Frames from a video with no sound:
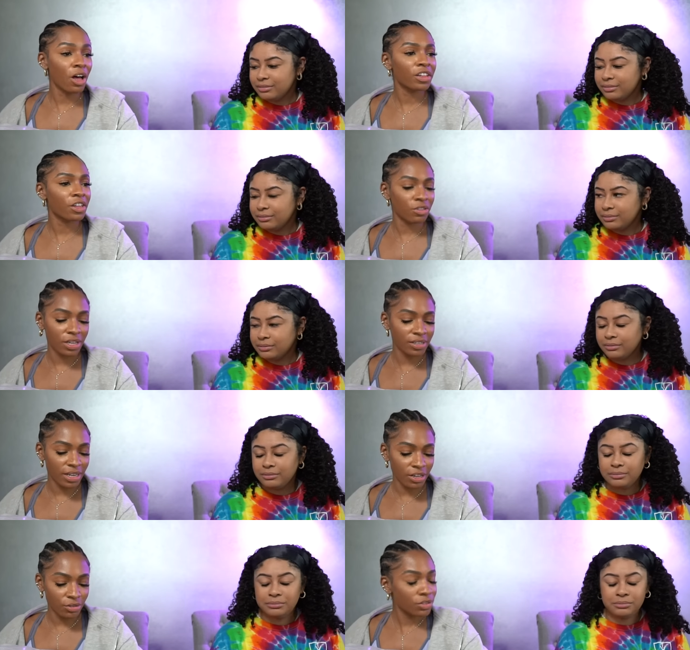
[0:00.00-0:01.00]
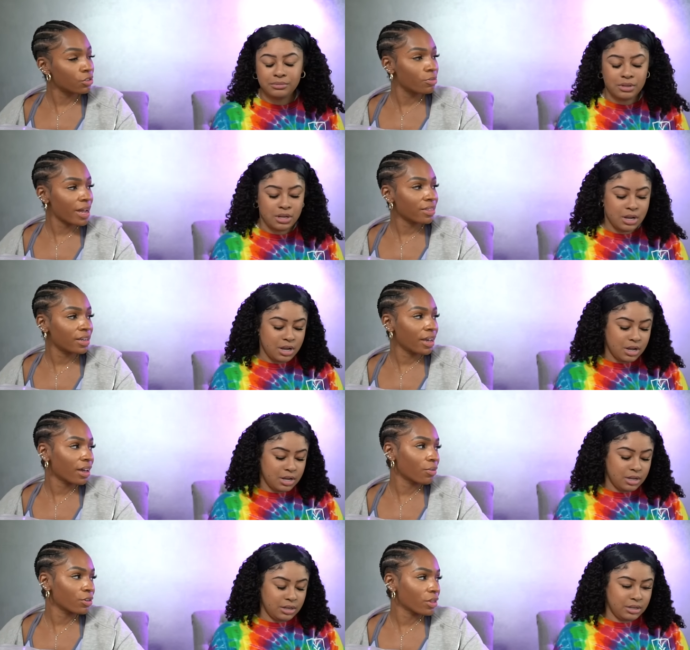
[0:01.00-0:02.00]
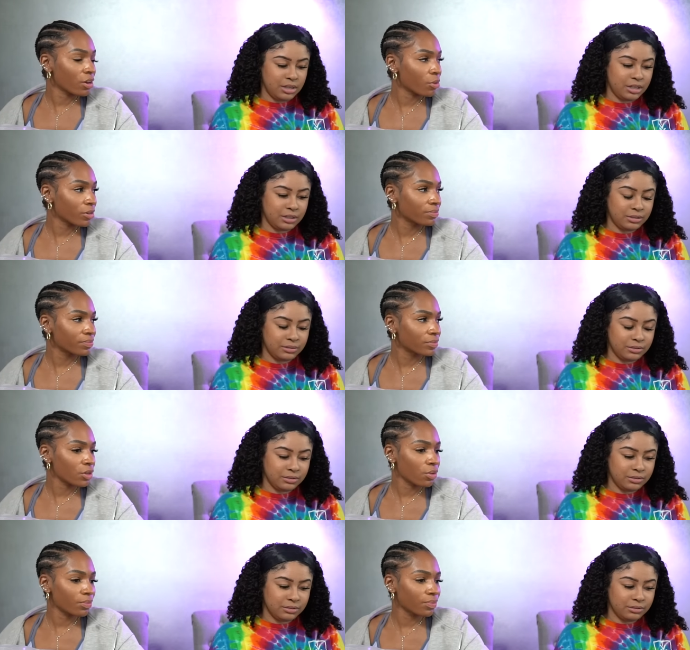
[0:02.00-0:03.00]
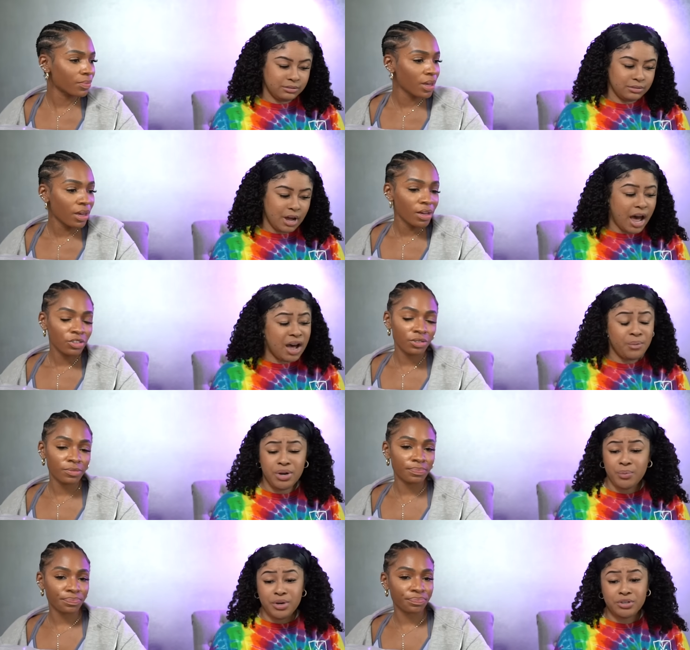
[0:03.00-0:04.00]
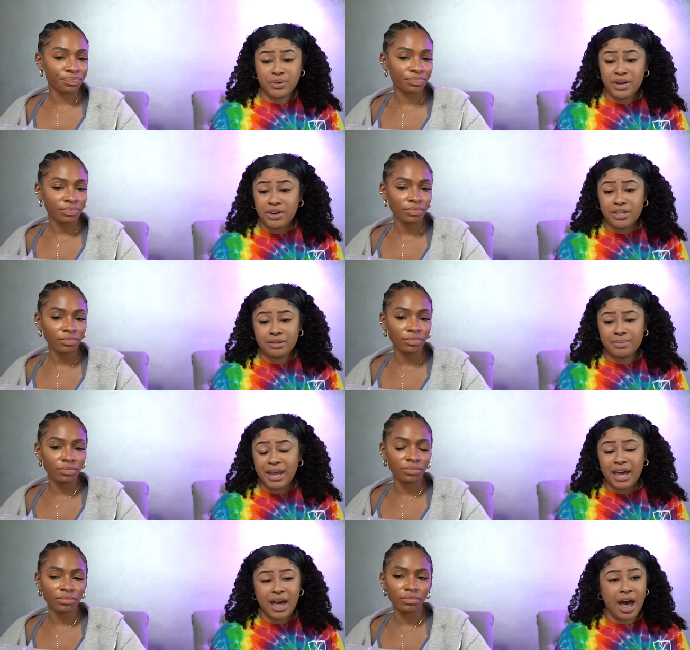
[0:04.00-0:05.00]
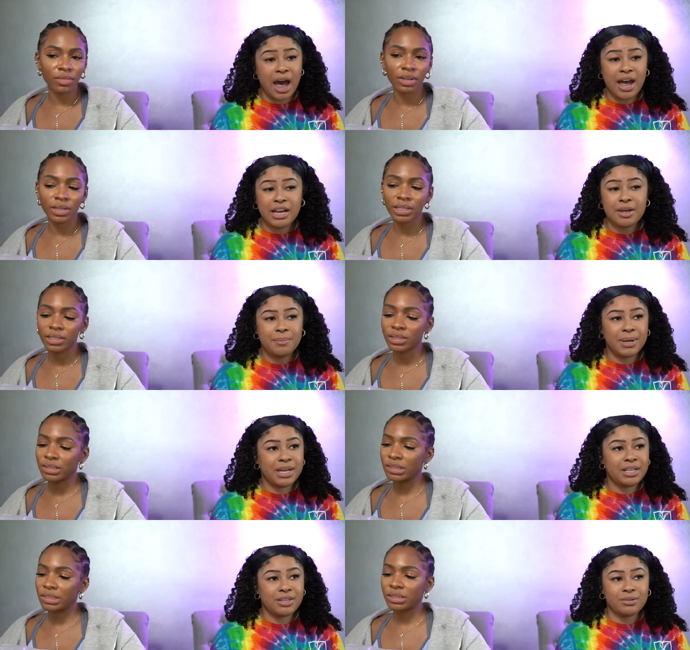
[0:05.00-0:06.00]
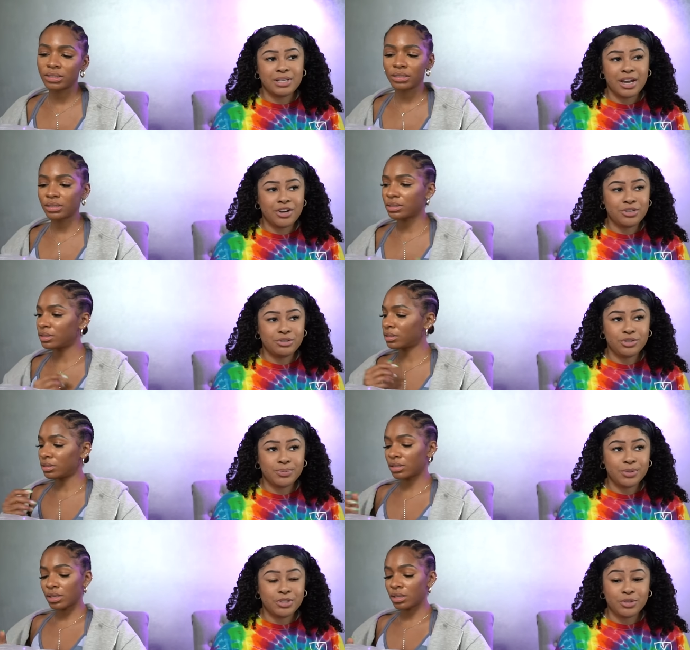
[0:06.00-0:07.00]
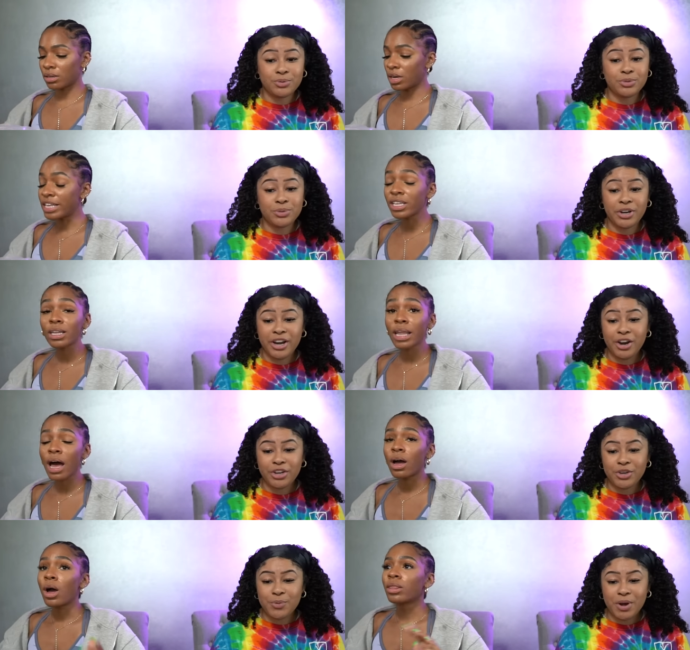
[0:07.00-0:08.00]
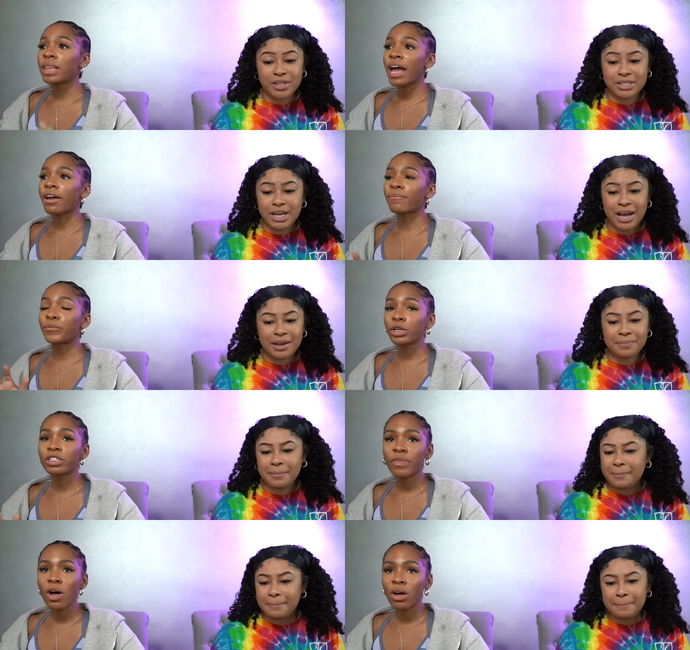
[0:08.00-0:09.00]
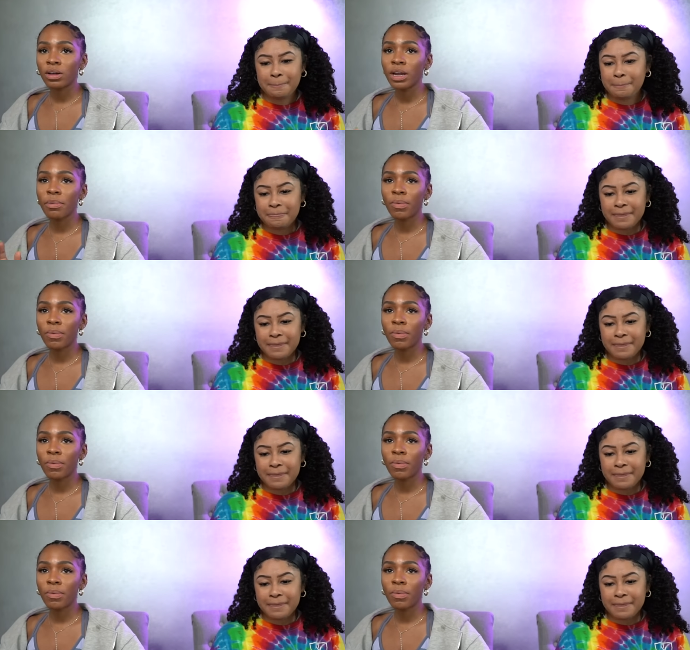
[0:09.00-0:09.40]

Speaker 1: all the other things that I used to do back in the day, I don't want to do that yeah. anymore. So.
Speaker 2: I wouldn't want to do hair either. Like I commend those hair YouTubers who do it's a lot. Like first of
Speaker 1: all, number